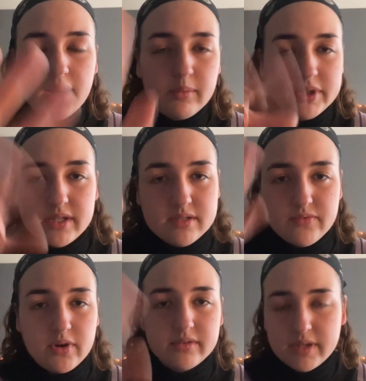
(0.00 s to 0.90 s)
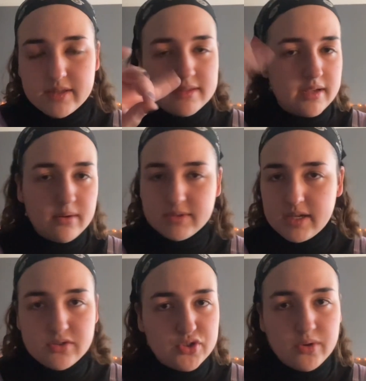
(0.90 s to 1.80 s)
wear this for ins, outs,
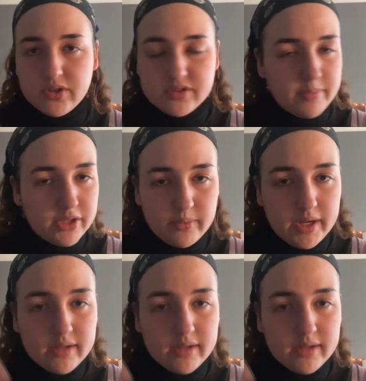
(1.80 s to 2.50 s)
and show calls, by the way. So